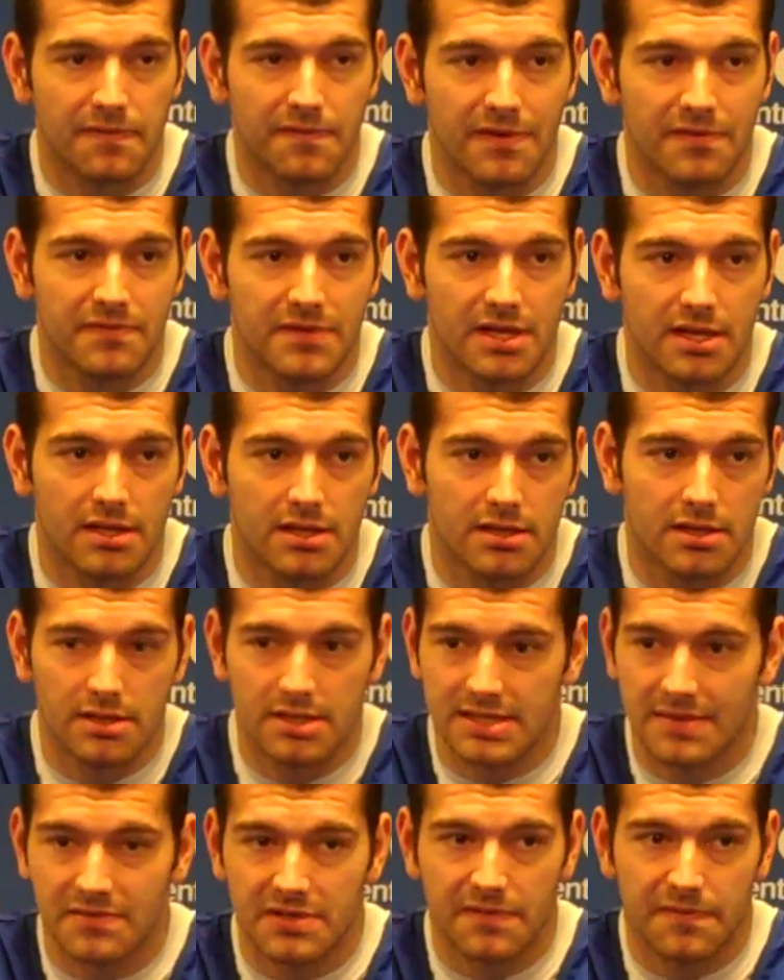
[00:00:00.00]
15,
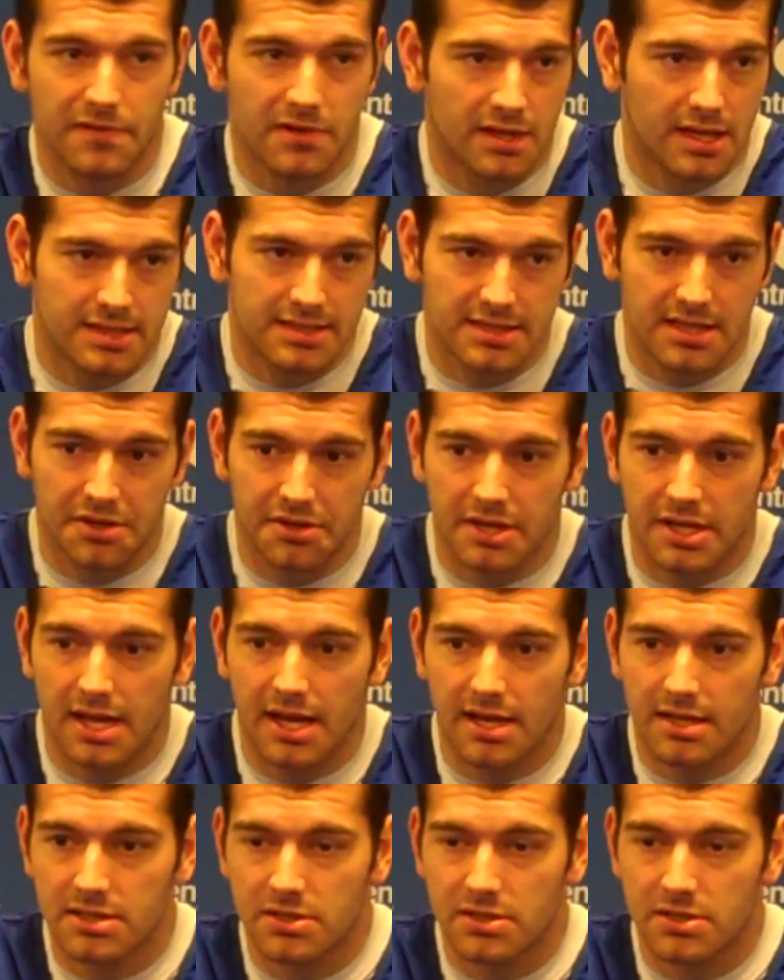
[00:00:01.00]
70-foot like Zeller can.